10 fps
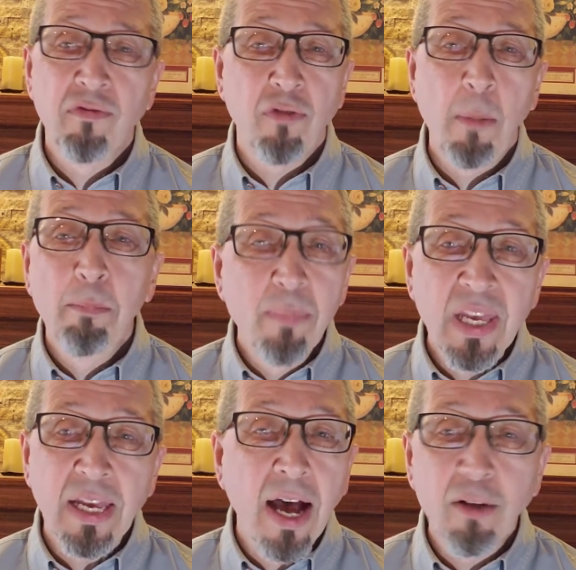from
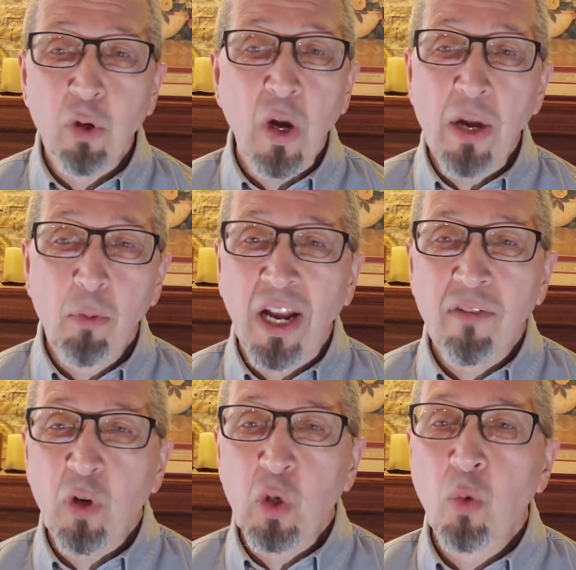me? I'll grant
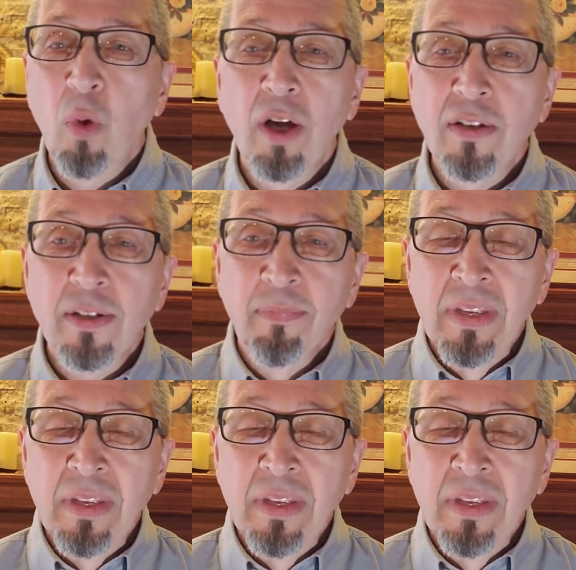whatever you want.